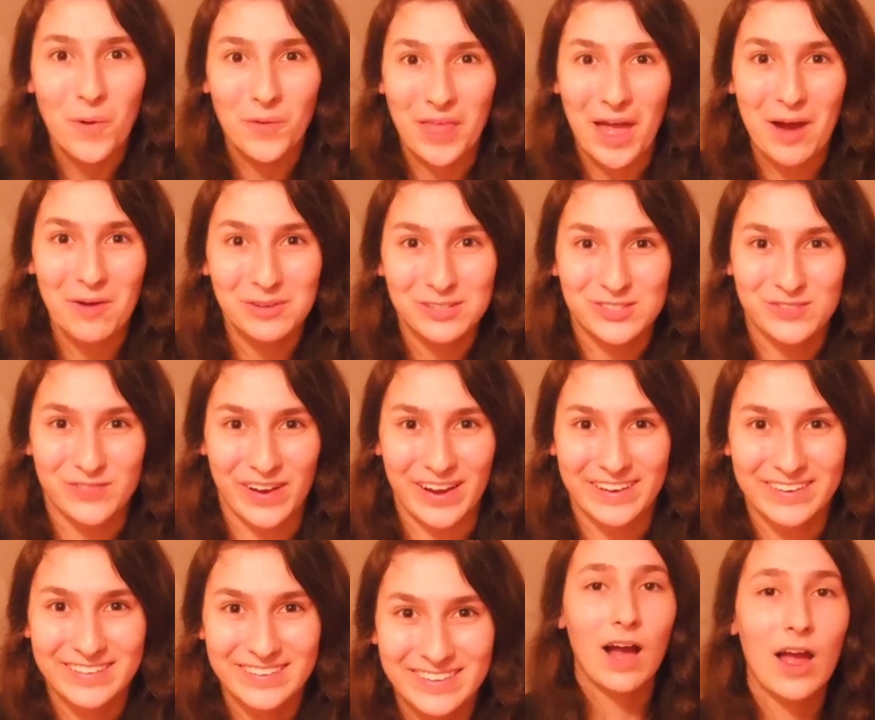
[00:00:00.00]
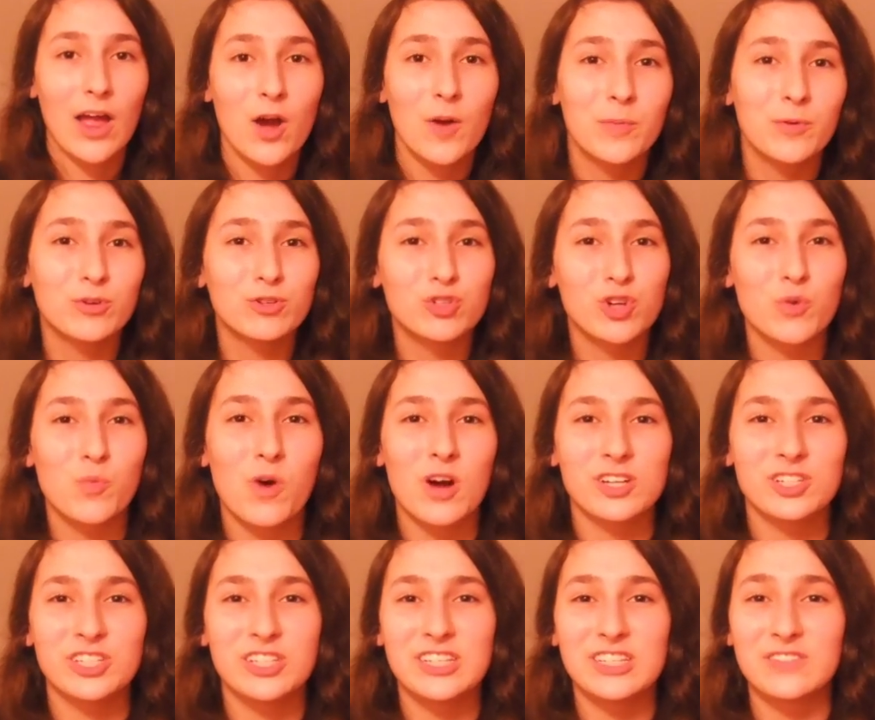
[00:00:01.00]
Well, that was fun. I hope you enjoyed
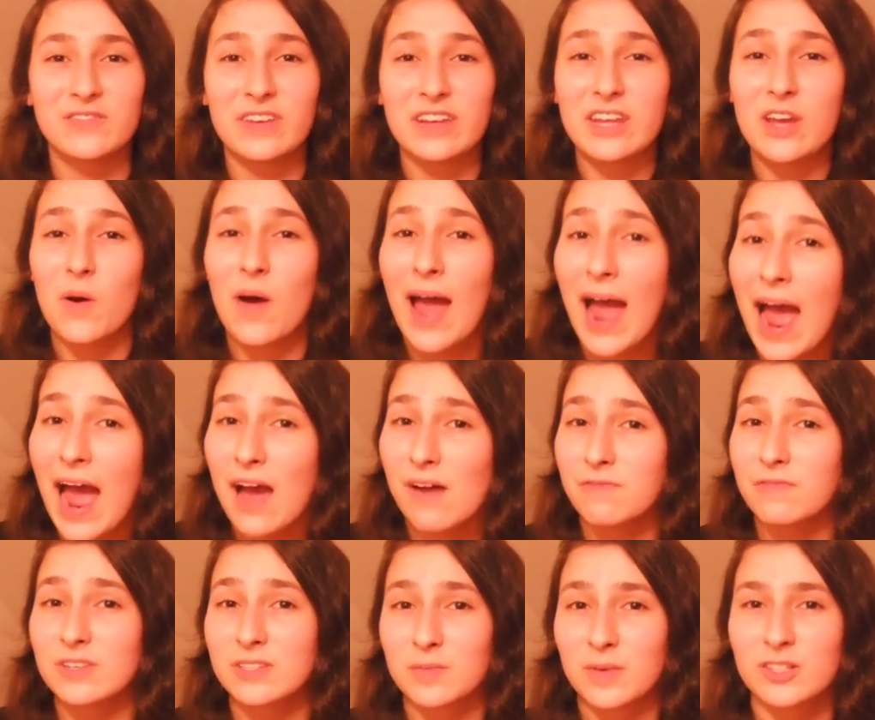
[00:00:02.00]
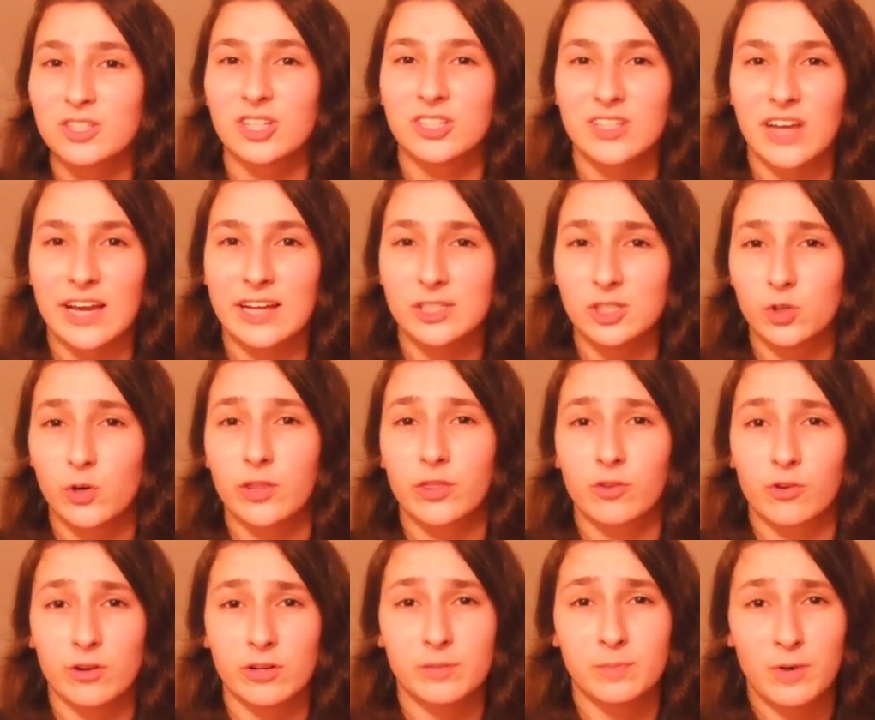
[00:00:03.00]
watching this video half as much as I
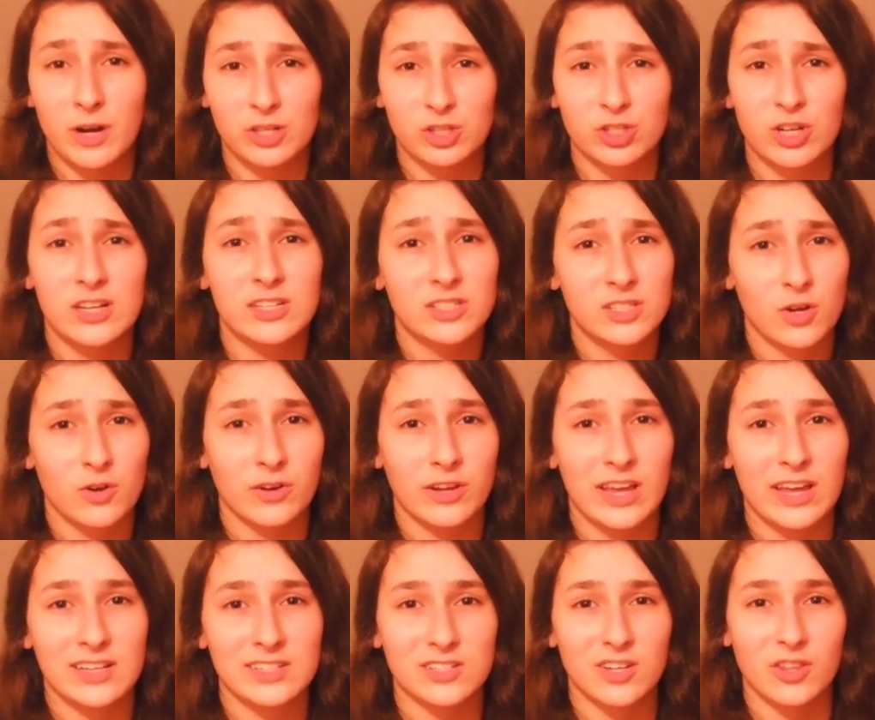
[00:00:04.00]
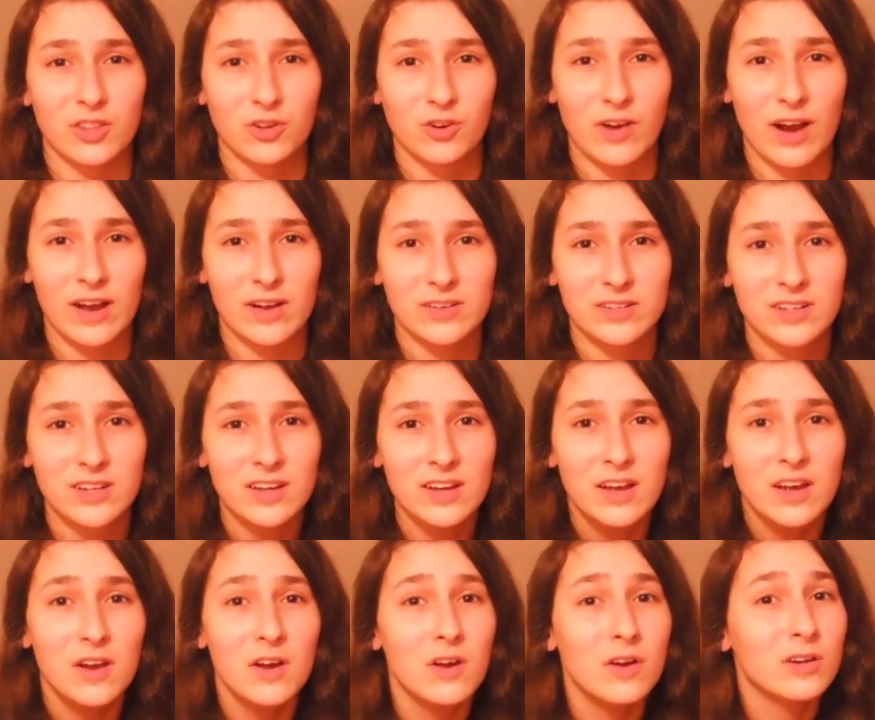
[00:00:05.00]
enjoyed throwing pressurized soda cans on the ground.
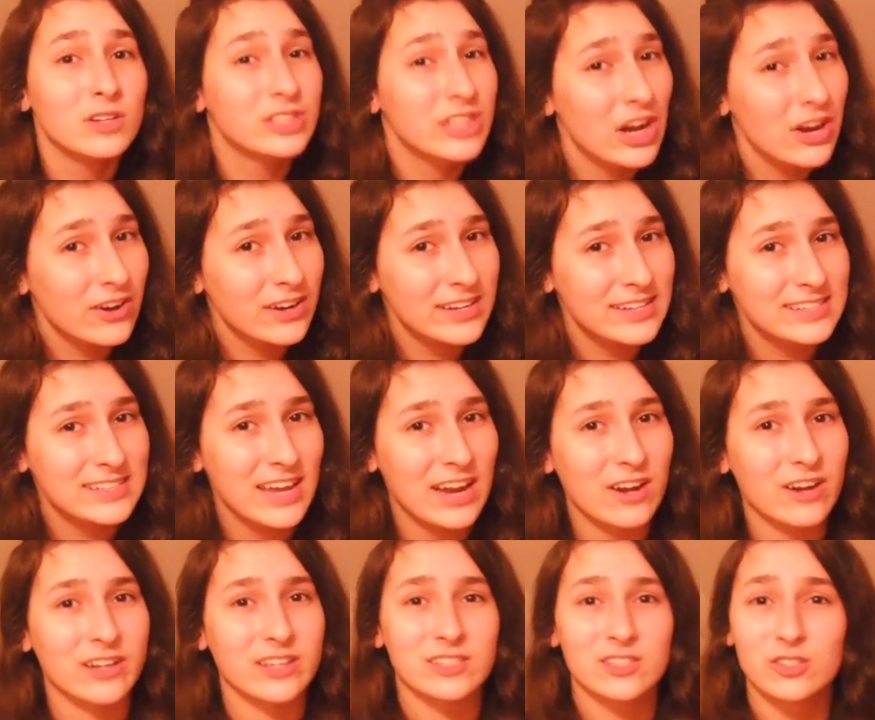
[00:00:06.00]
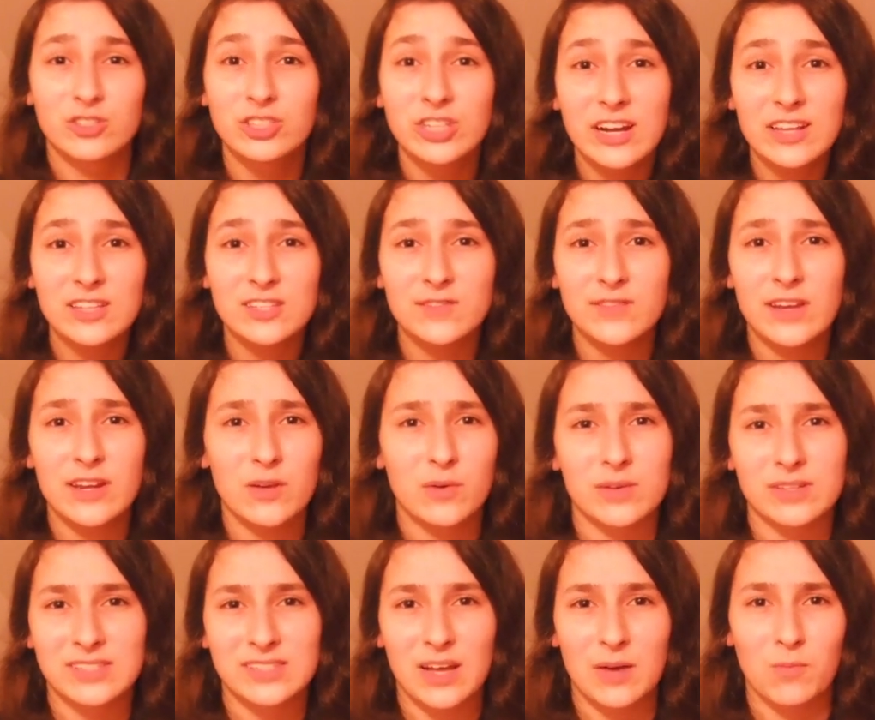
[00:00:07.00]
Sharing is caring, so share this
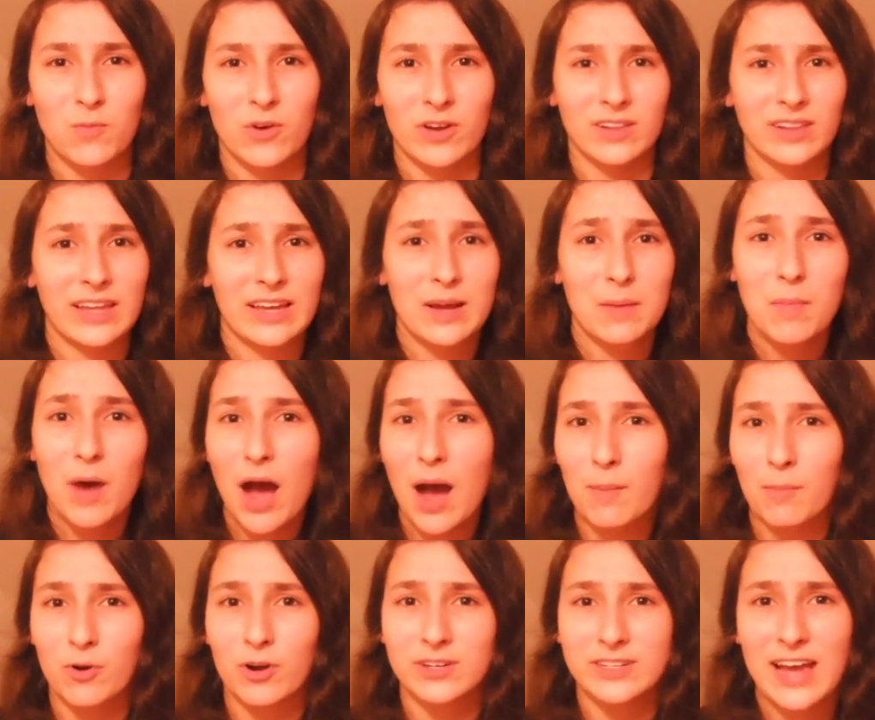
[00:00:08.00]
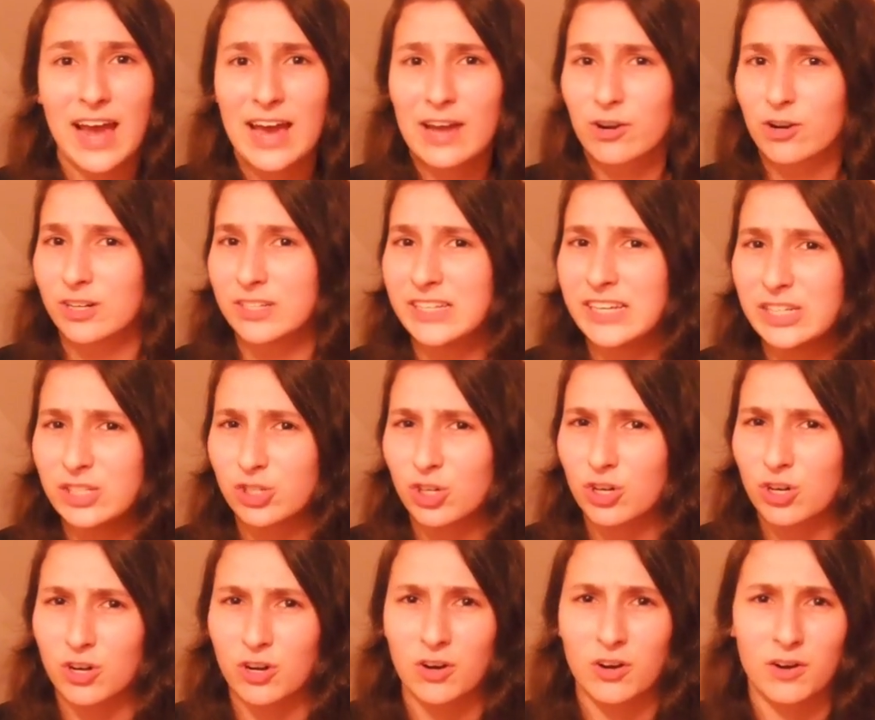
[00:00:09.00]
video with someone, like a mom or a dad or a
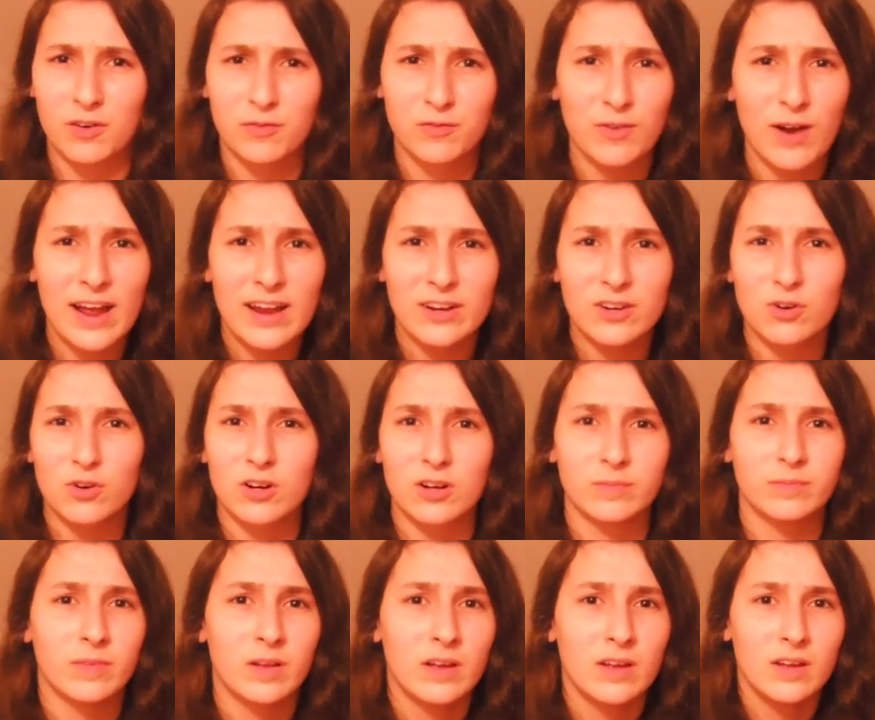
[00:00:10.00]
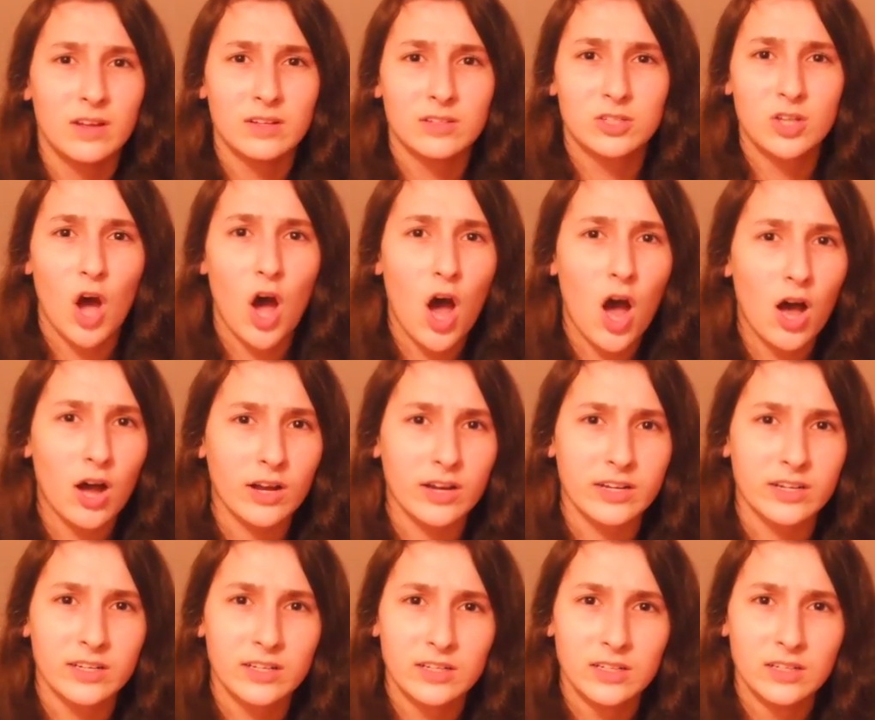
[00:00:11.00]
teacher or a friend or a
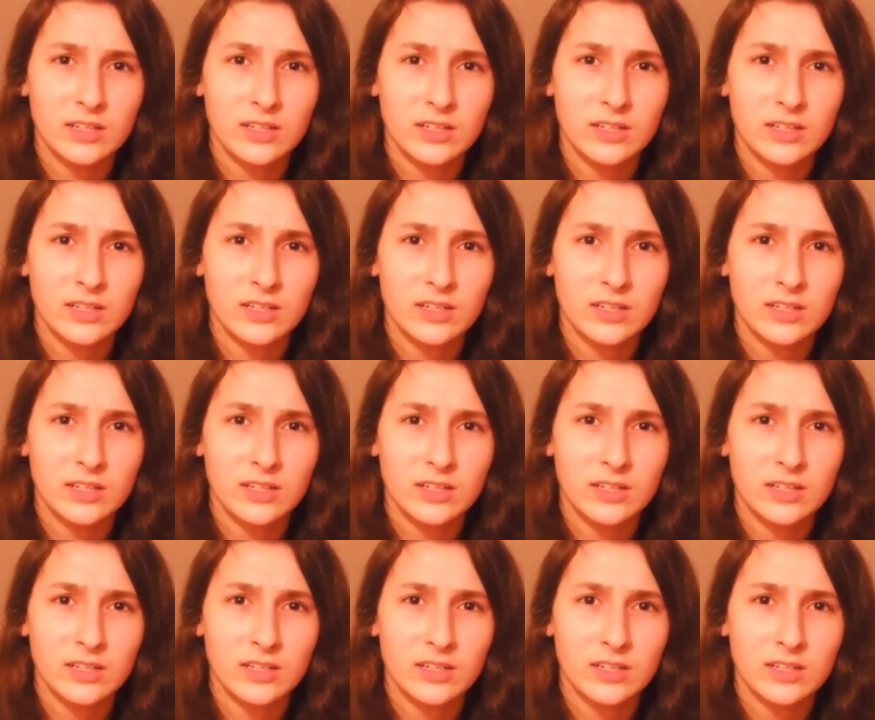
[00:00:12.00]
dog.